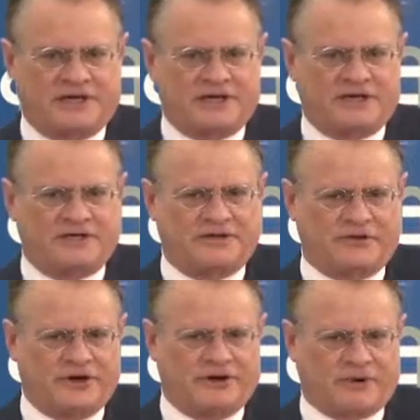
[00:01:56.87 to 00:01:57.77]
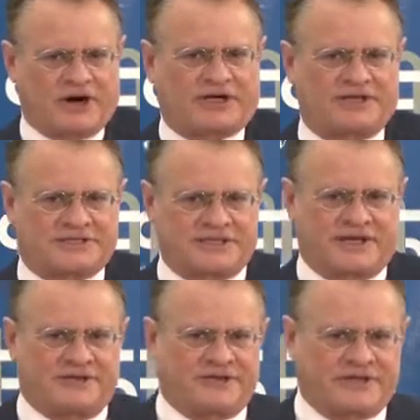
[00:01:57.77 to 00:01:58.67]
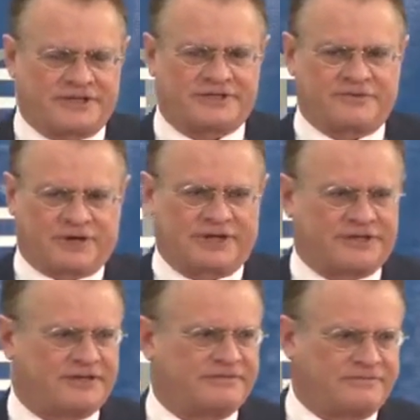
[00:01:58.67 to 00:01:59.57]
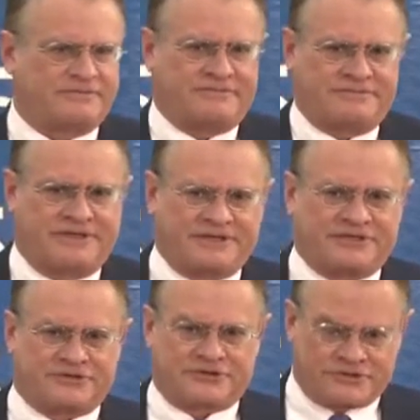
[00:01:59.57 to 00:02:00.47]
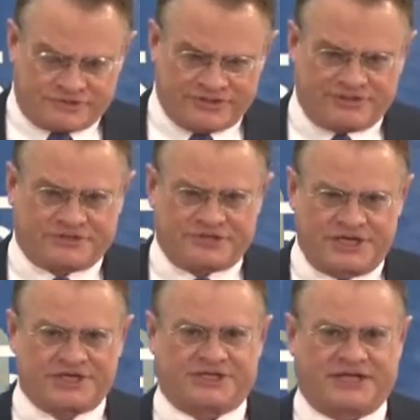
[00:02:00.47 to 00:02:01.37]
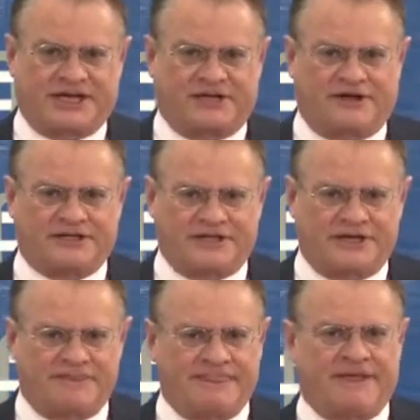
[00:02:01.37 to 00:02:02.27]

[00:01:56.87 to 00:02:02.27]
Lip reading: oil markets, and other things. And one of the things that the strategic dialogue did